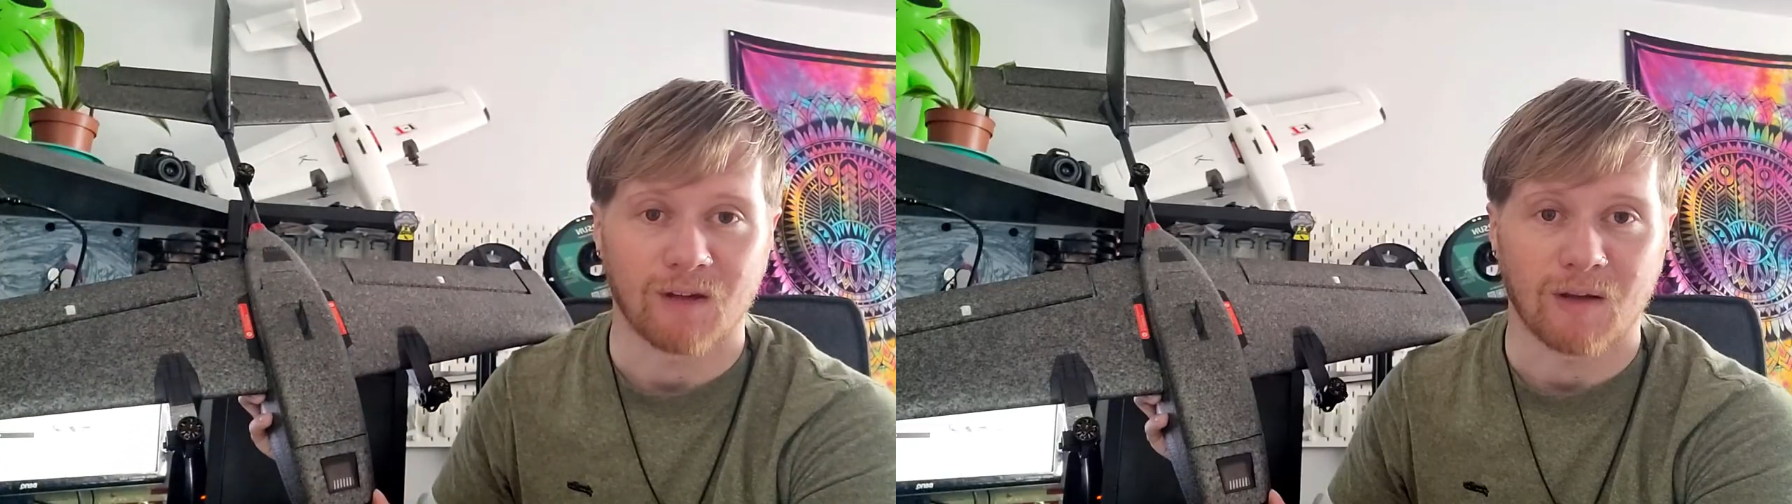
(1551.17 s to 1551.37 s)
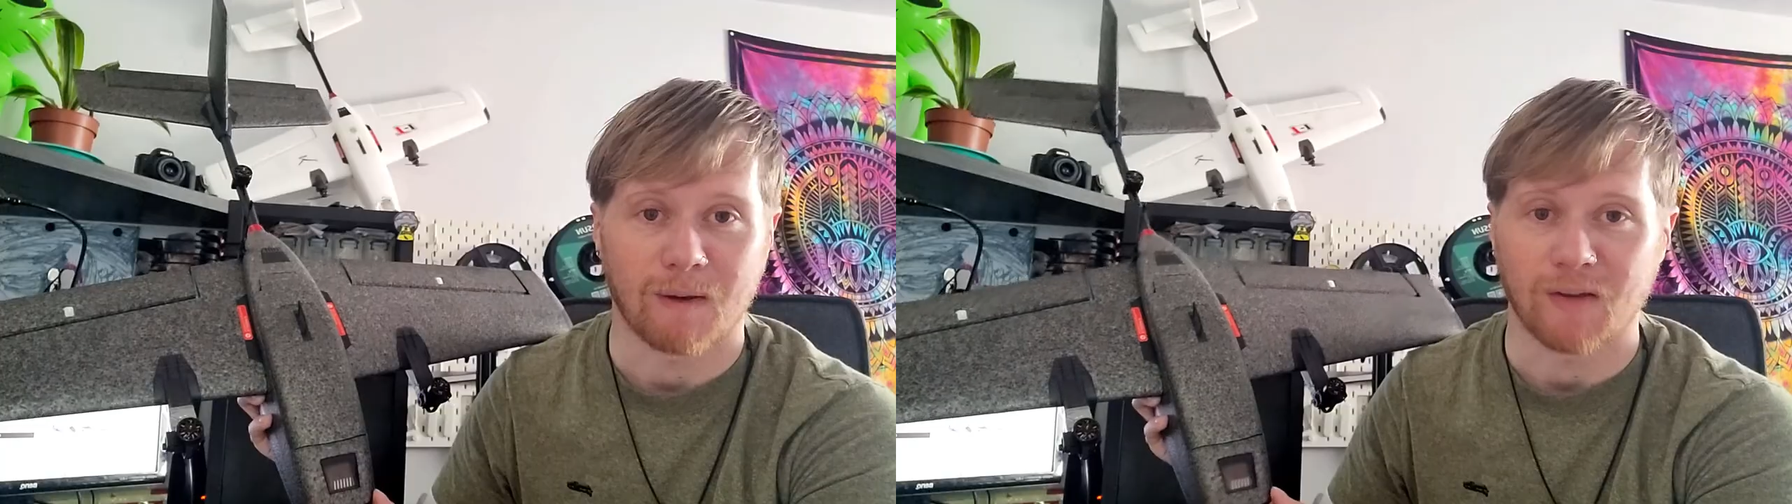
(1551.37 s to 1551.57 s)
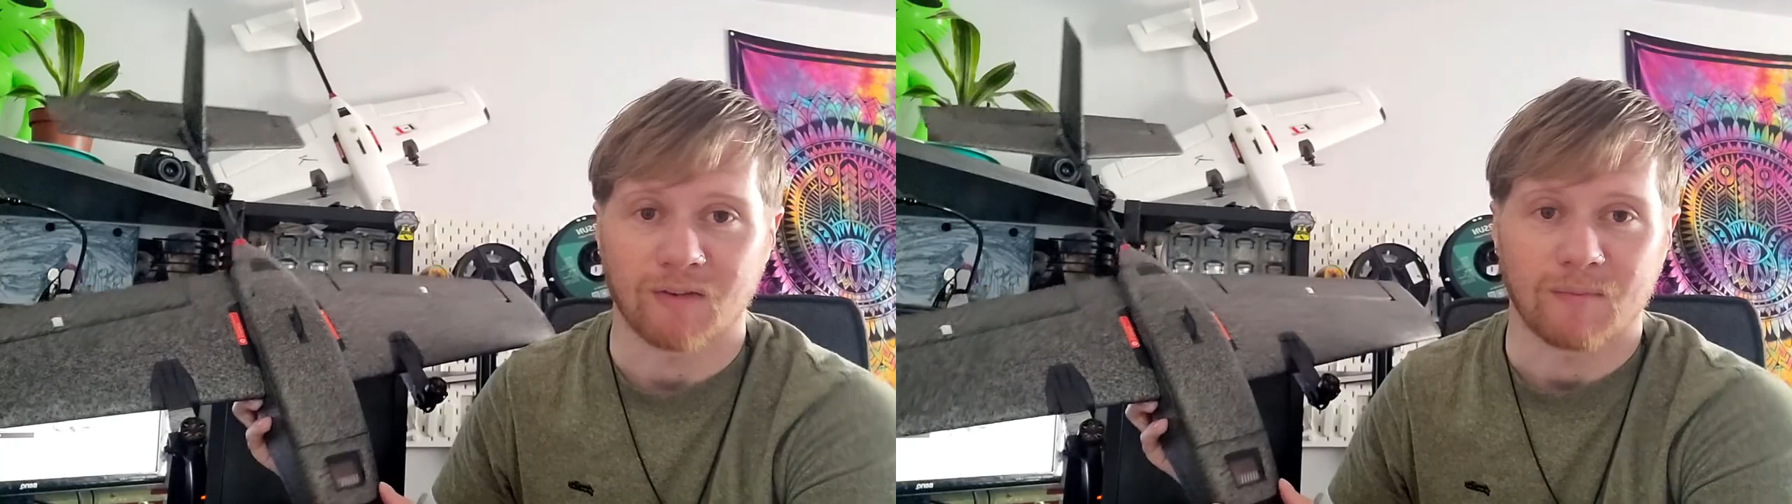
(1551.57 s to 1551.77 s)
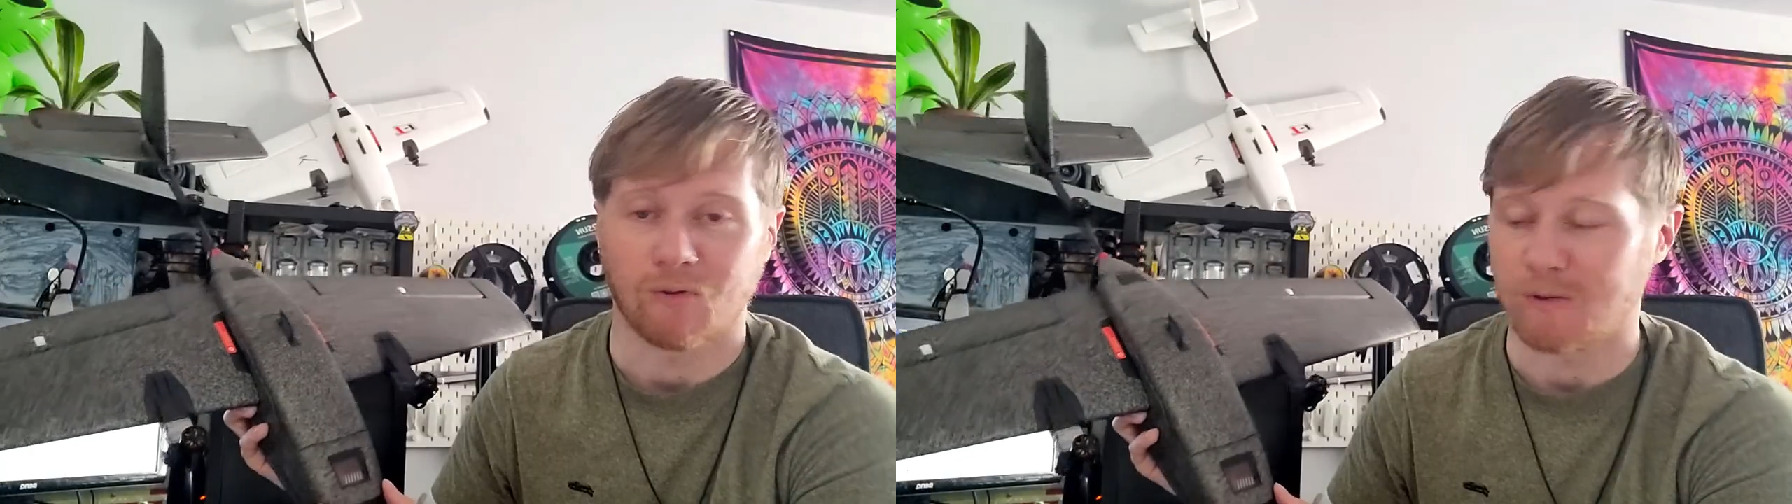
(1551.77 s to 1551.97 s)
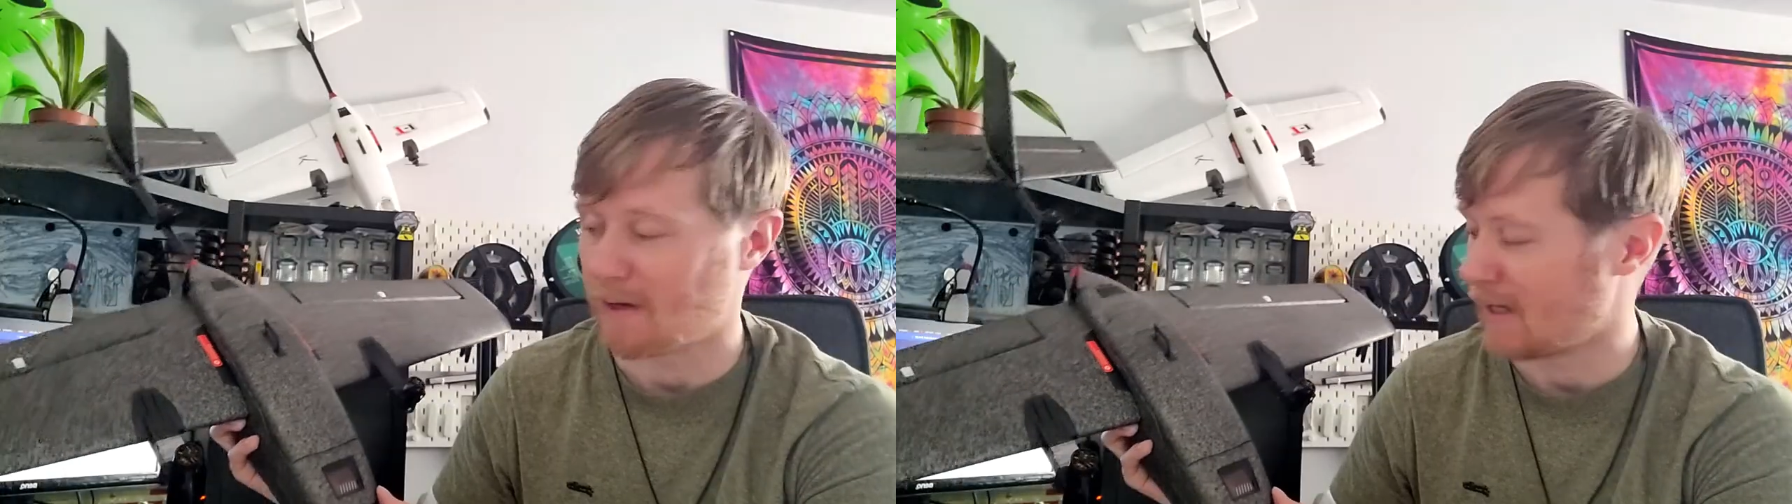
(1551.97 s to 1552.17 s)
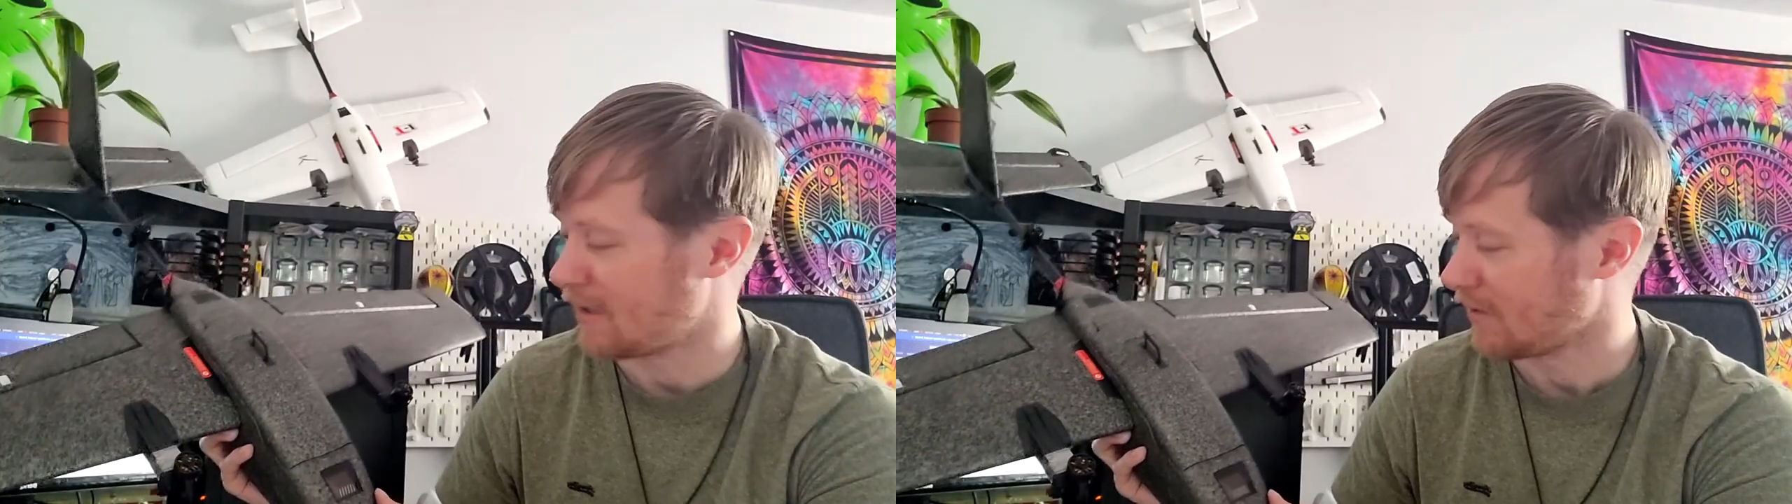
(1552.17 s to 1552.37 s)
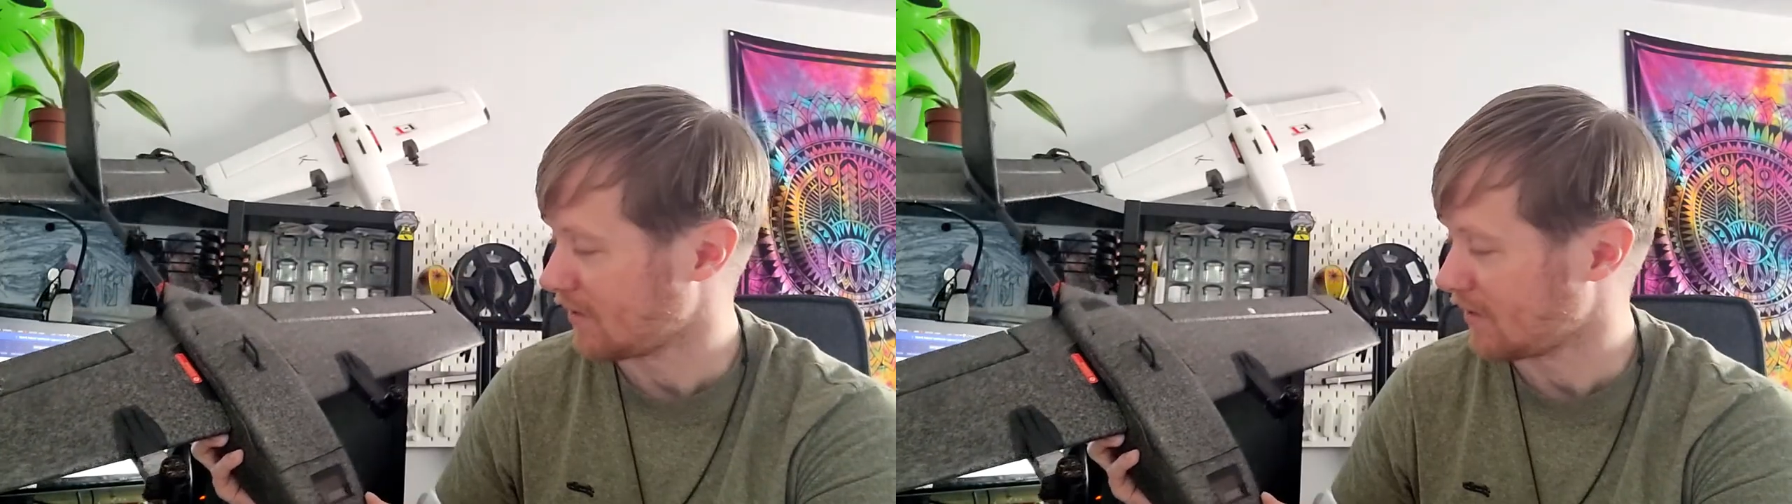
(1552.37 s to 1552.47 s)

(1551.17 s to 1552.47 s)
uh, basically pre-made.